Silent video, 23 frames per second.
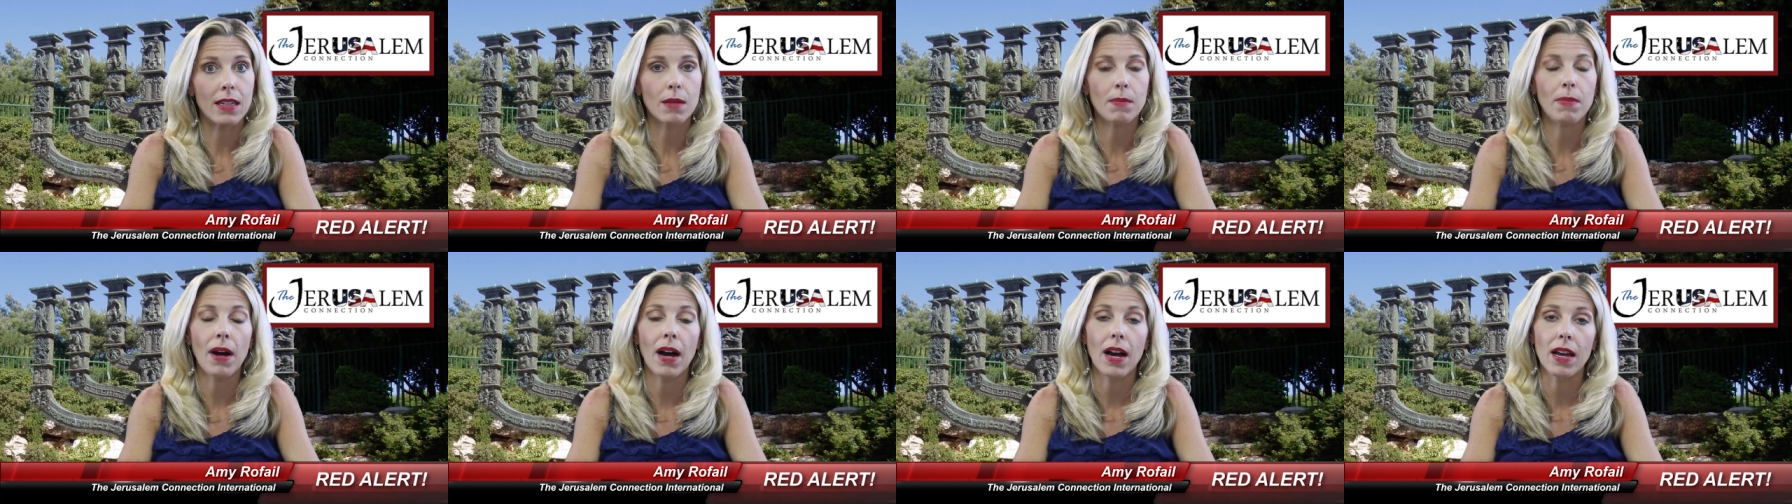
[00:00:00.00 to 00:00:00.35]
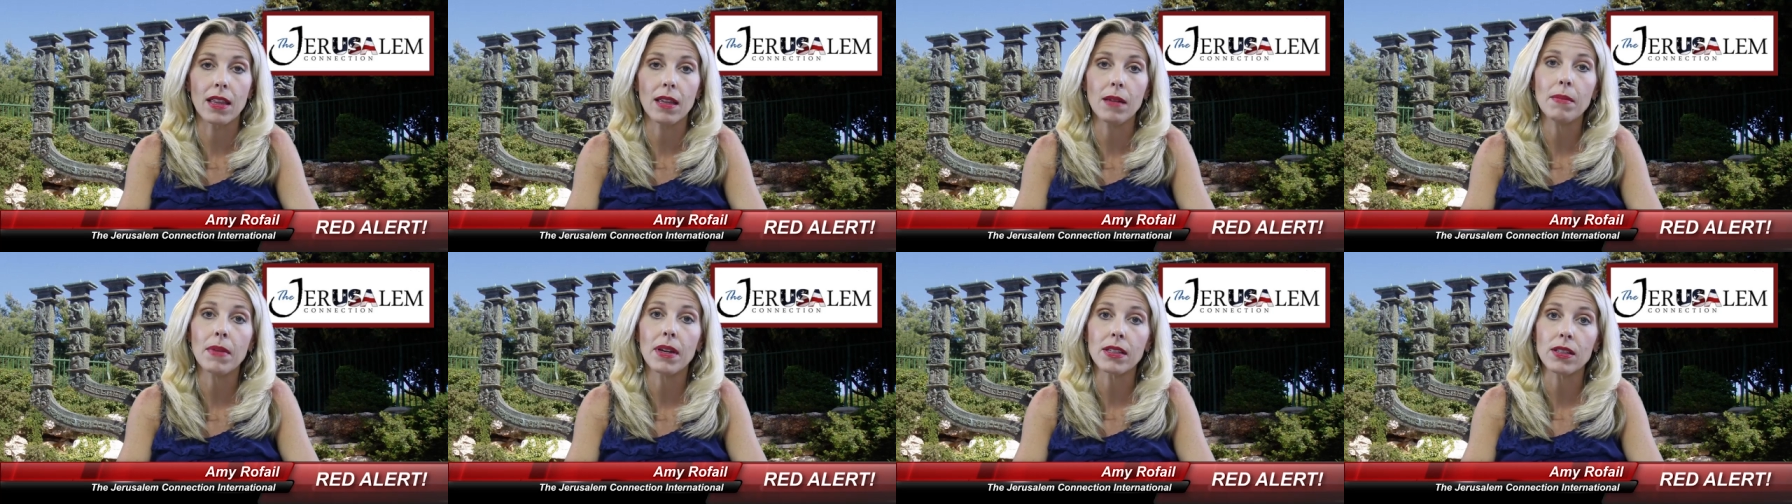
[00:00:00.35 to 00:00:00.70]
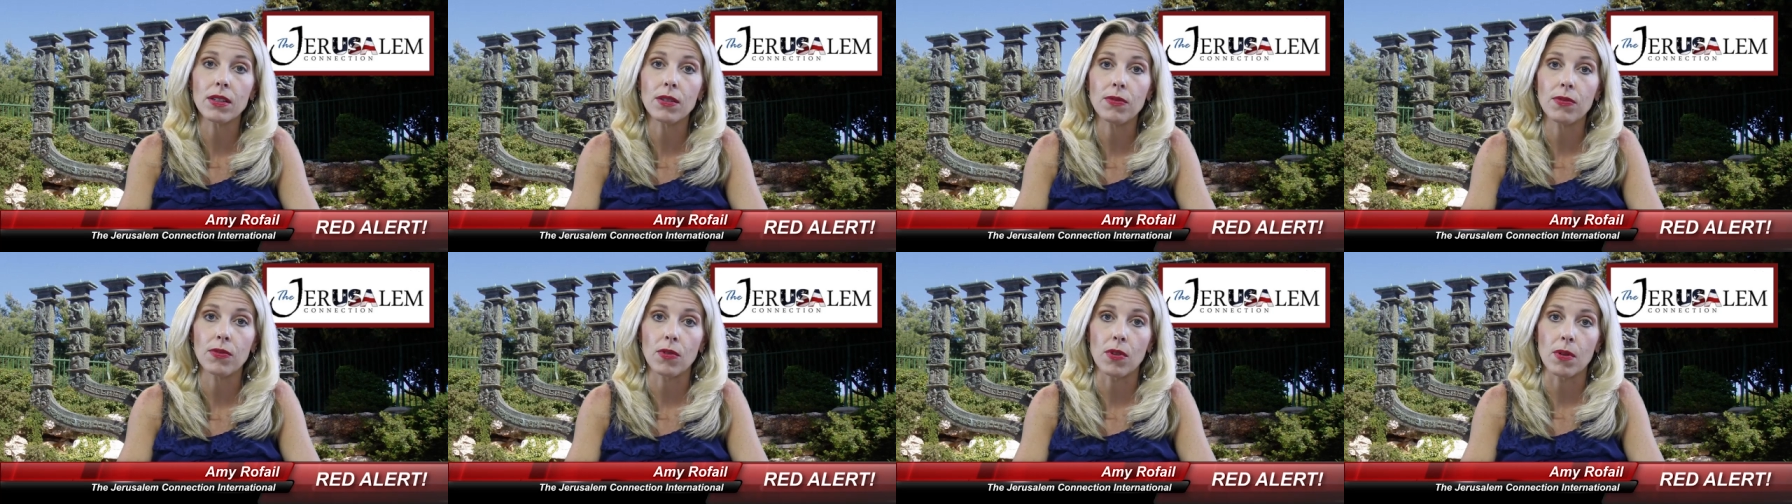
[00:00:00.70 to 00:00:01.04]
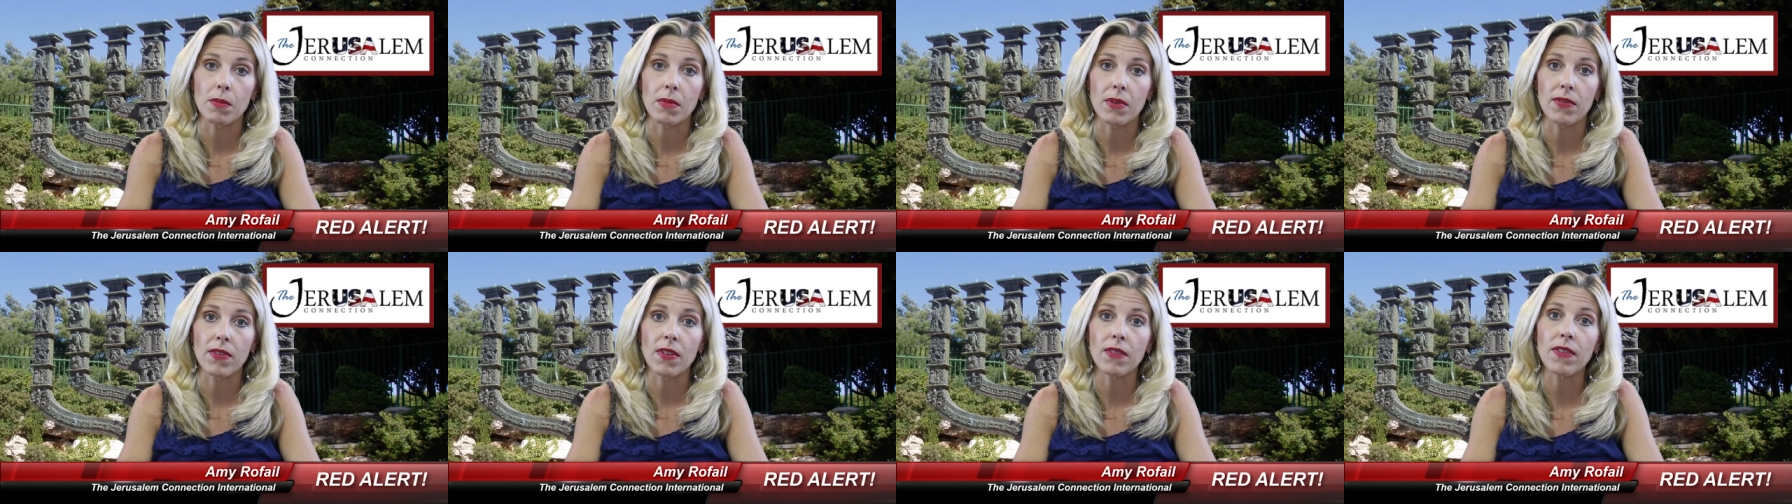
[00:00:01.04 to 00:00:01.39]
to buy them as a
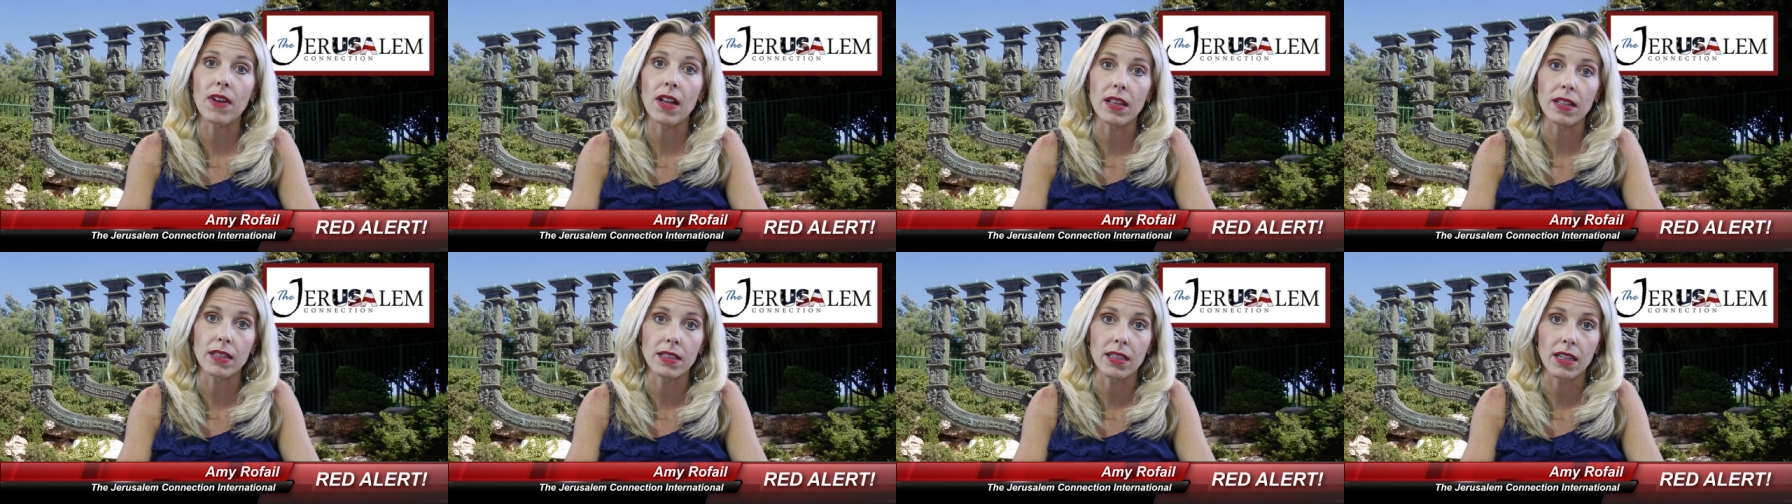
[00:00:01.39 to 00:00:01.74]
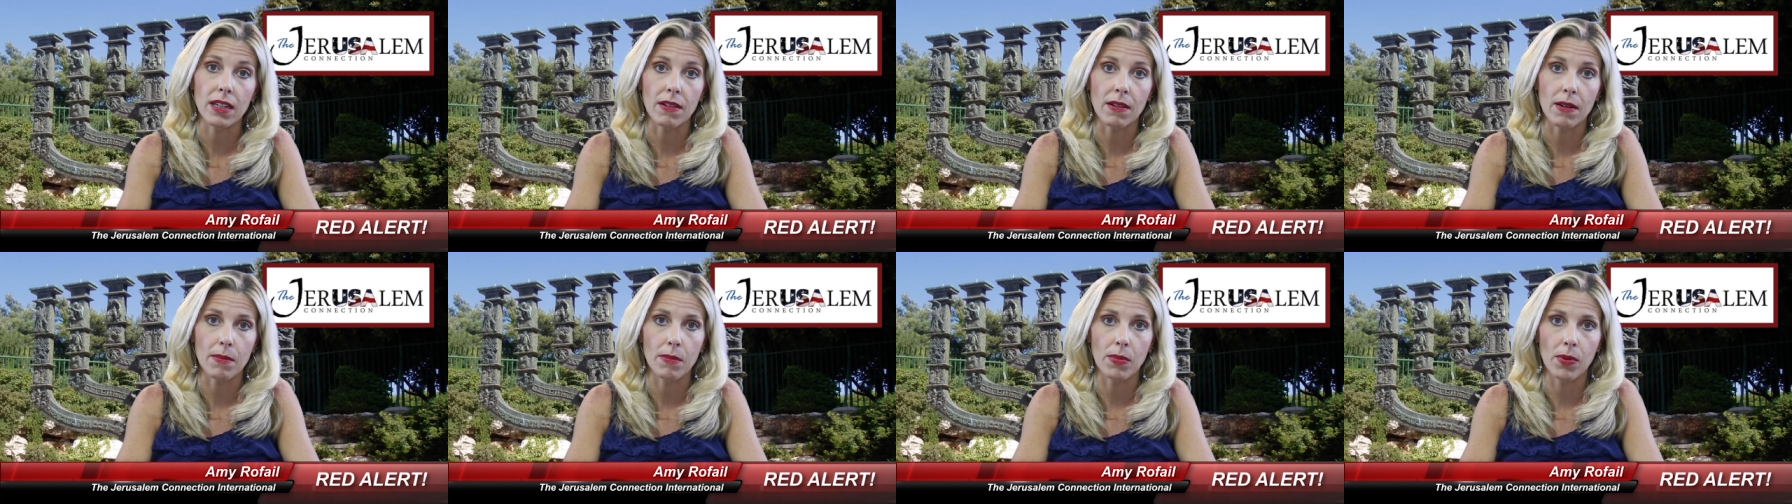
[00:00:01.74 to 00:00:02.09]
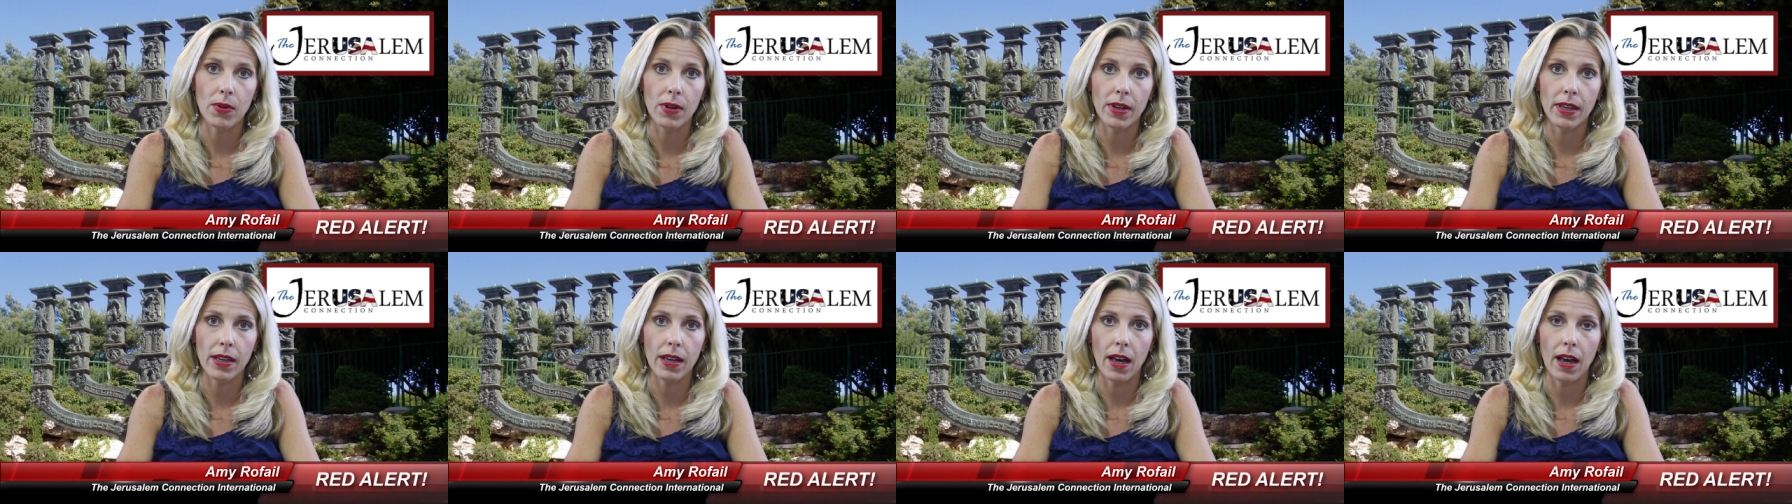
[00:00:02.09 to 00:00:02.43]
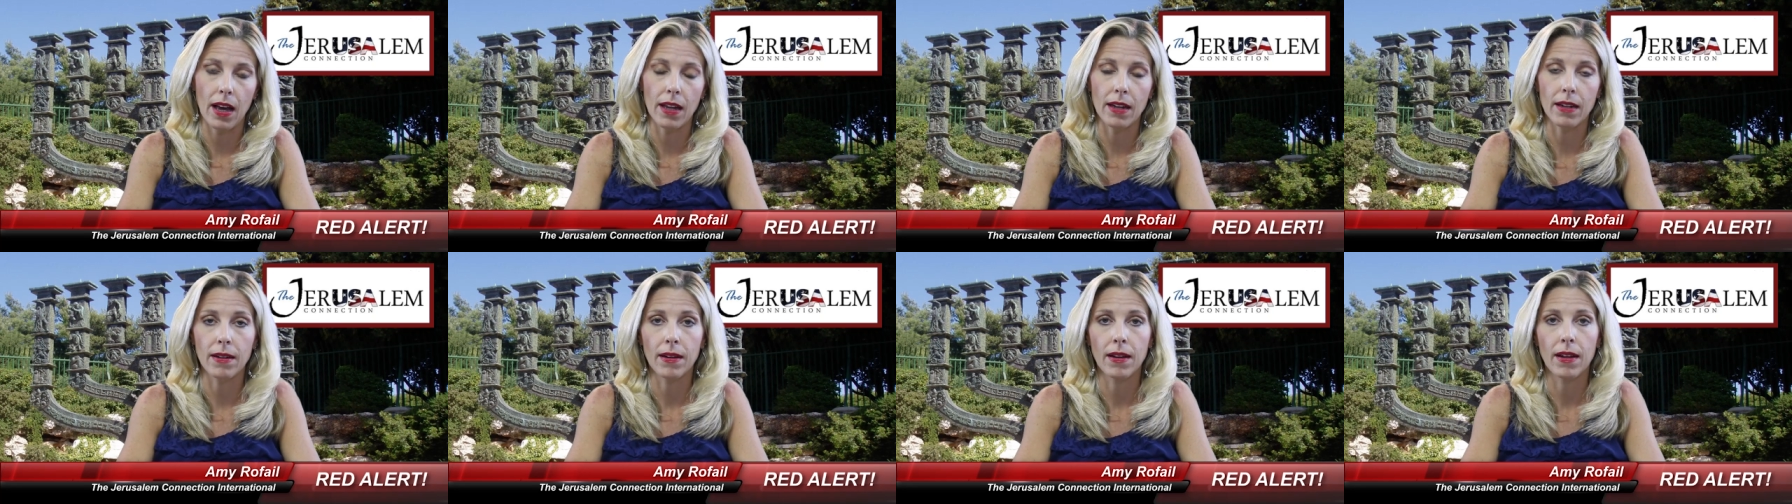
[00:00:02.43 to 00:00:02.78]
form of a voluntary
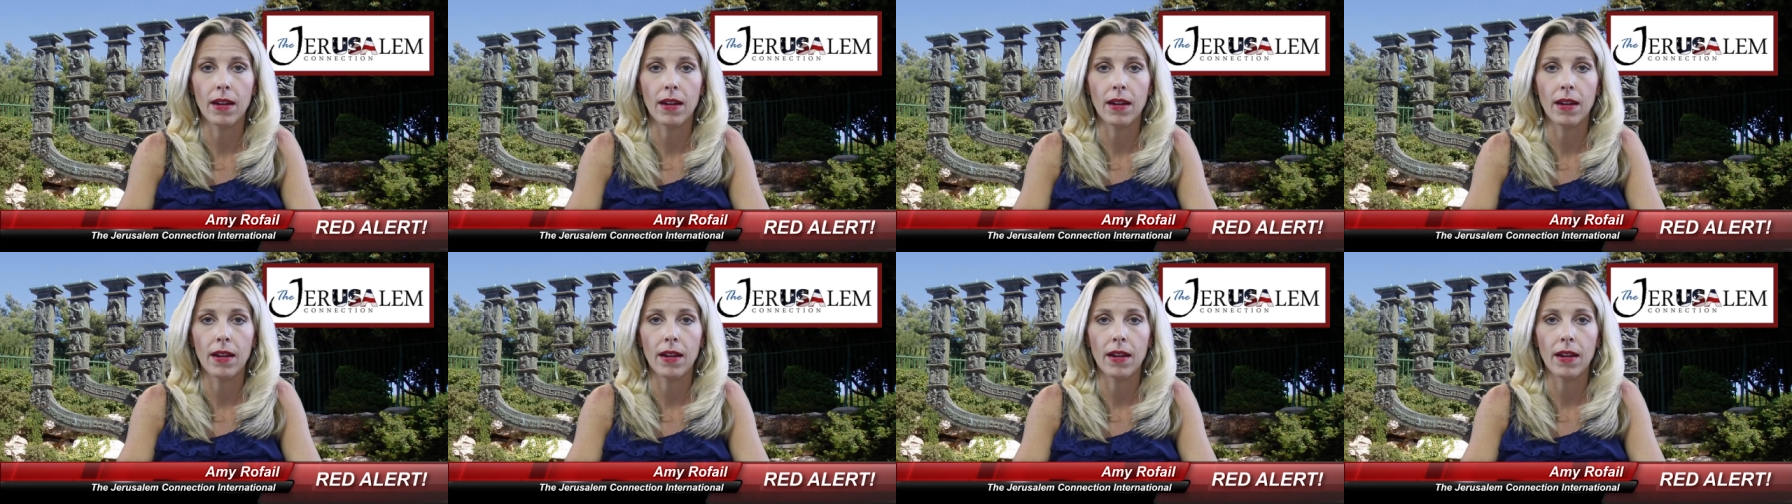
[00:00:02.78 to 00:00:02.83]
boycott.